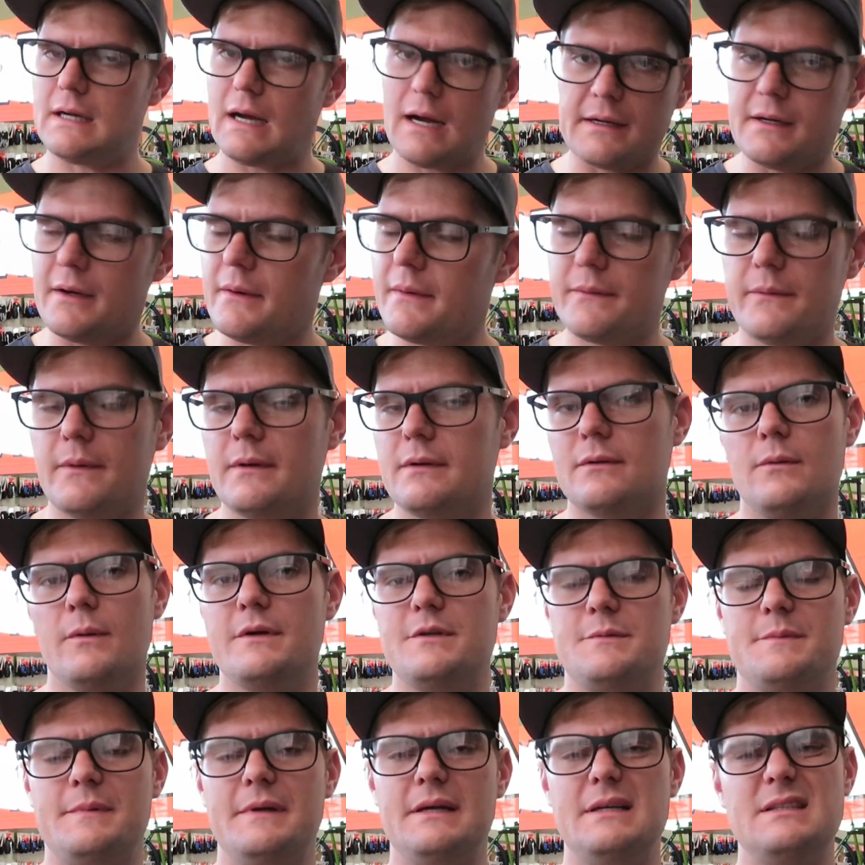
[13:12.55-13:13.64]
I know it won't
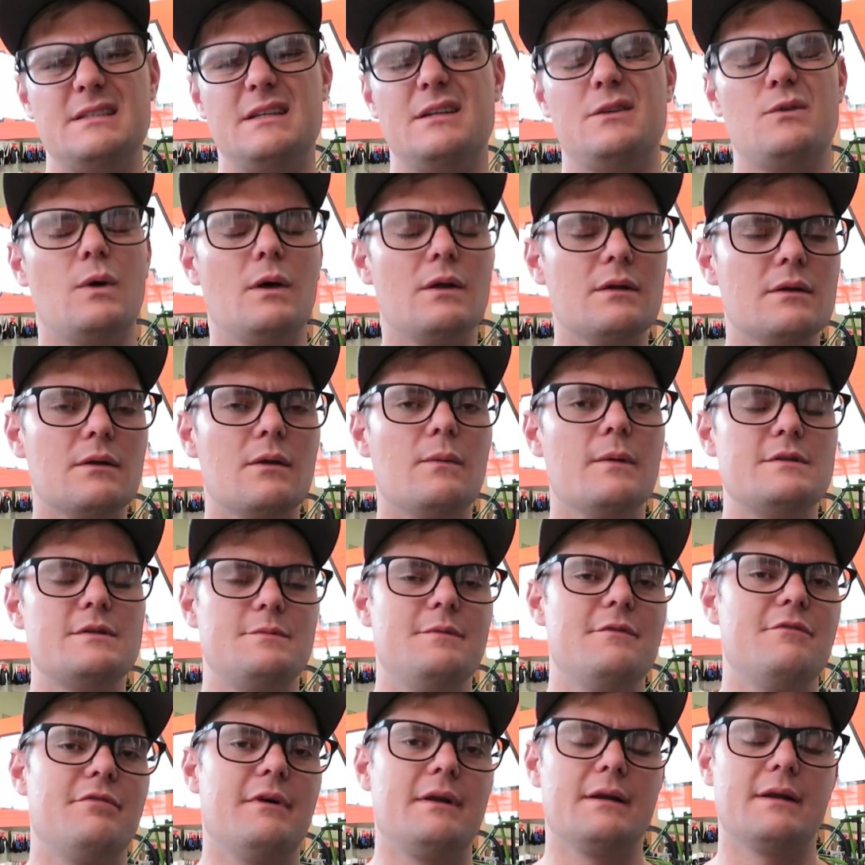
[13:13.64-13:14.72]
always be easy and don't always
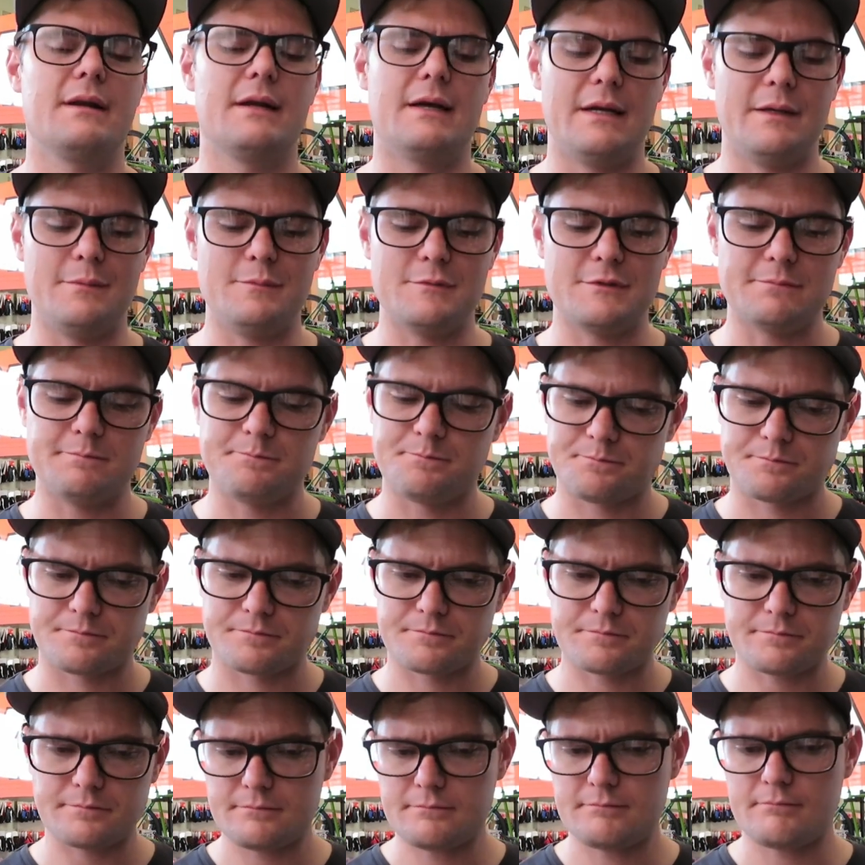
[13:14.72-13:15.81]
be fun and games,
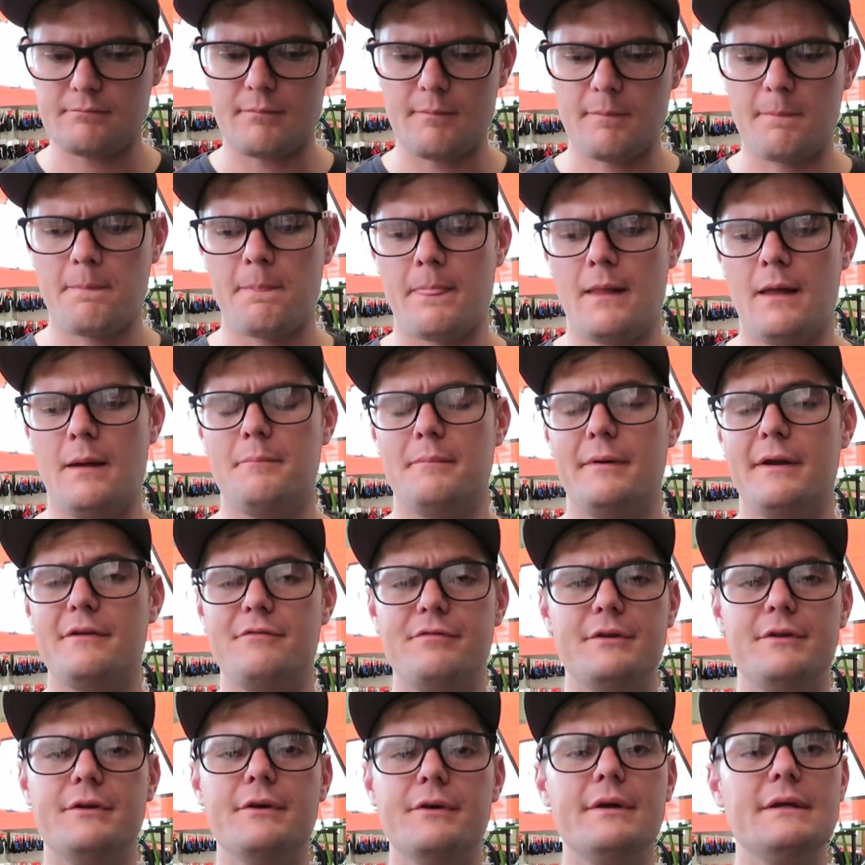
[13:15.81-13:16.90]
but
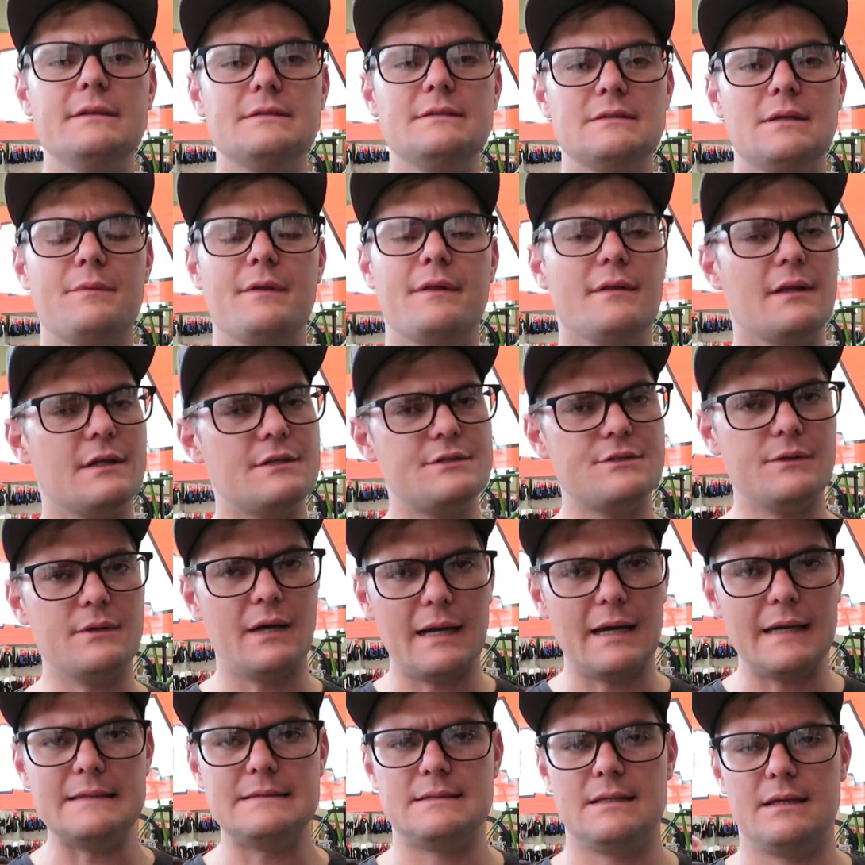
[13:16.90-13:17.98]
if you're doing something that
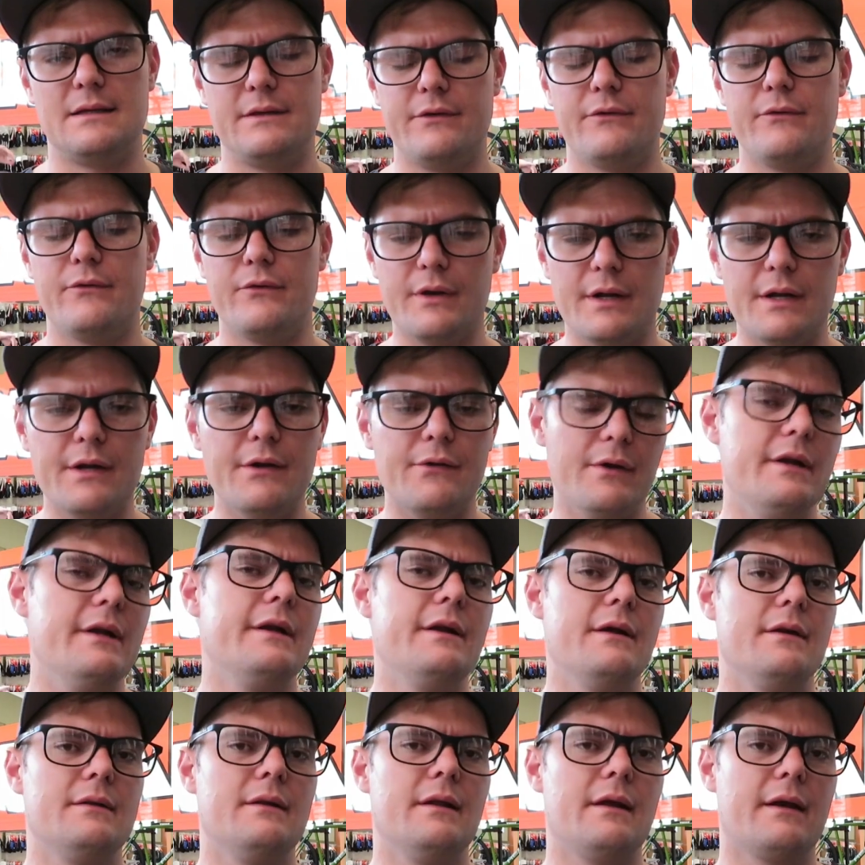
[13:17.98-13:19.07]
you hate and you
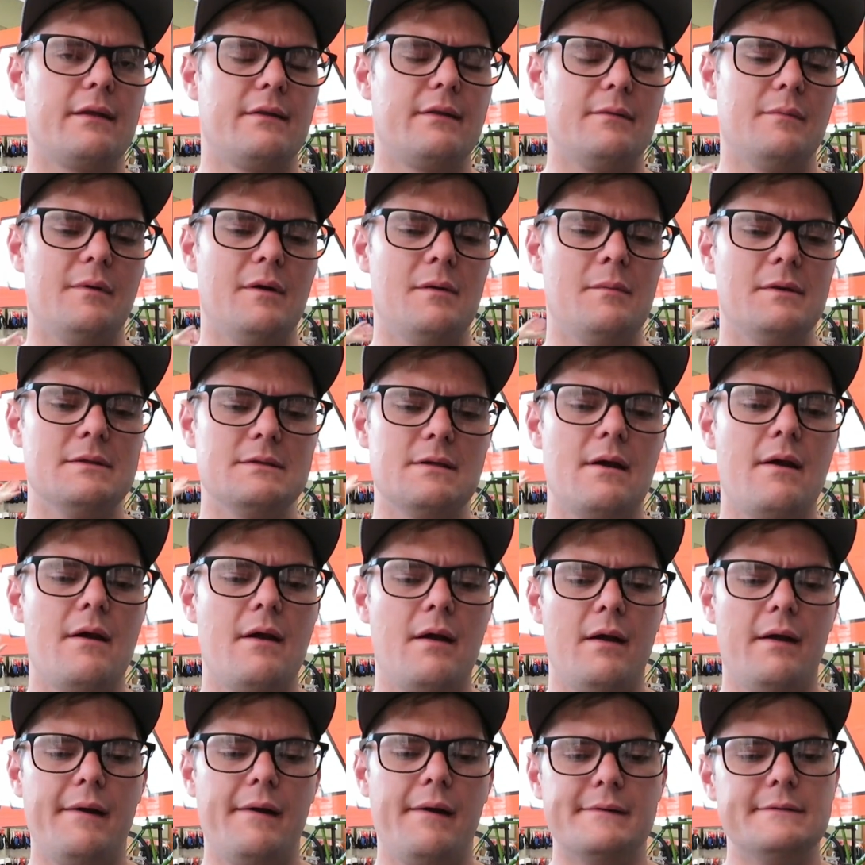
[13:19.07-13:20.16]
really don't like at the moment,
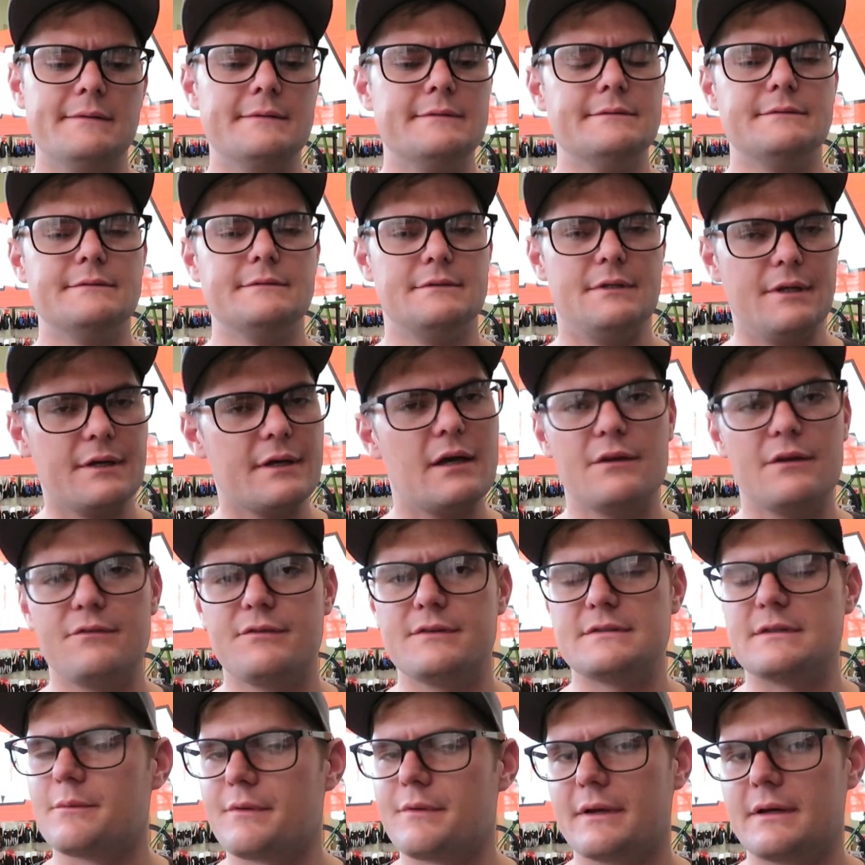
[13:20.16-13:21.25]
look out
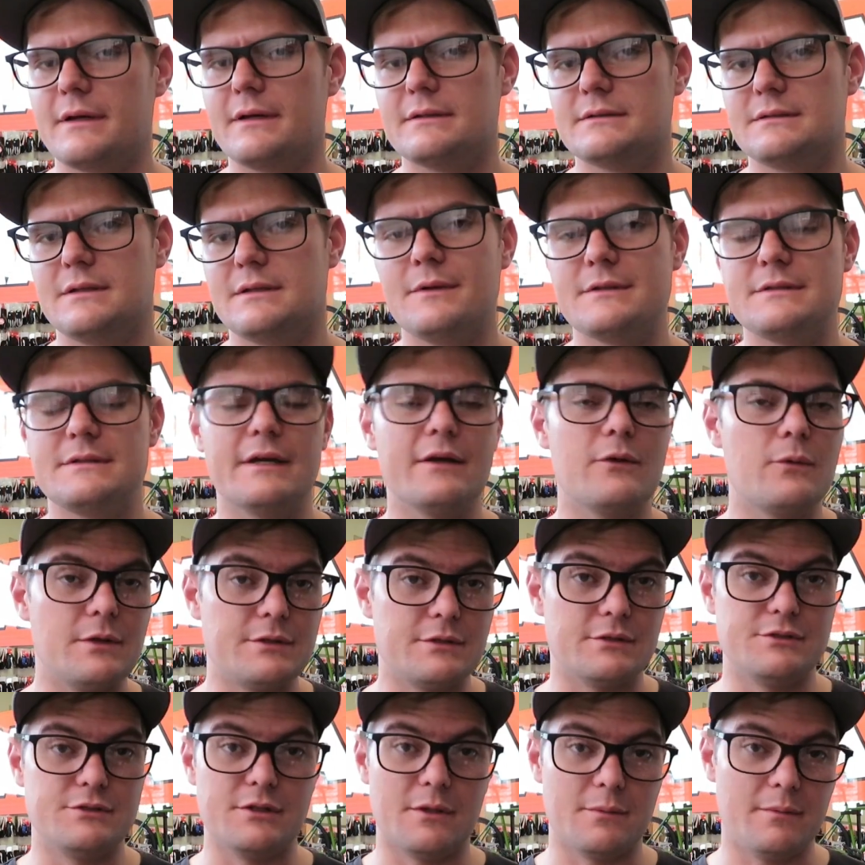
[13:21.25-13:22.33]
for something else. I'm not saying
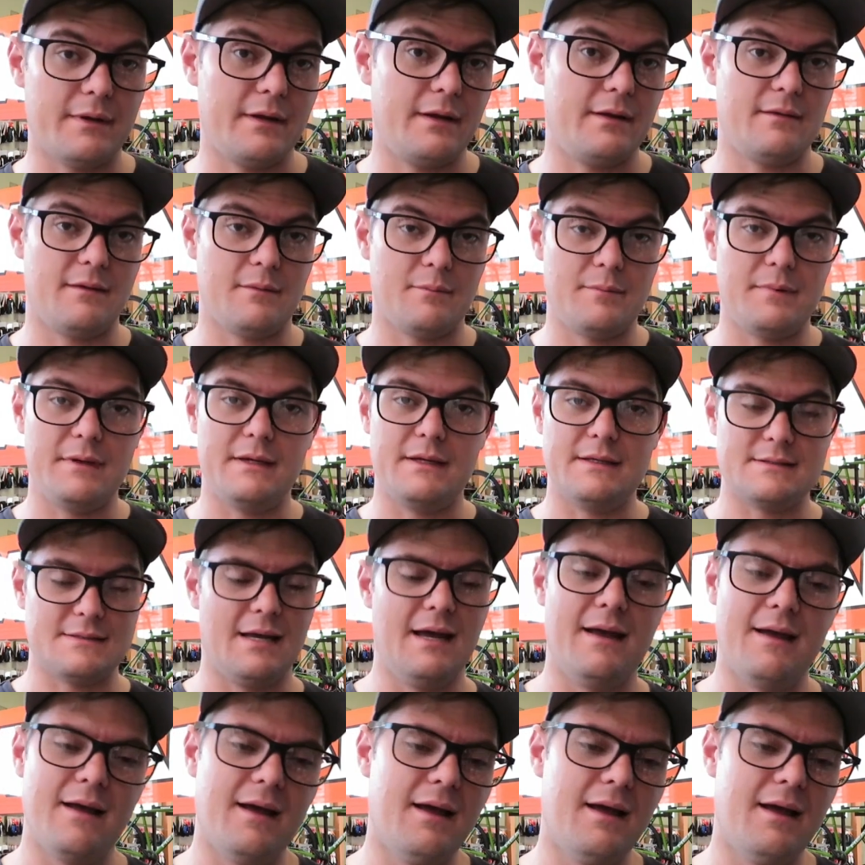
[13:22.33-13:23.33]
quit your job or anything, please,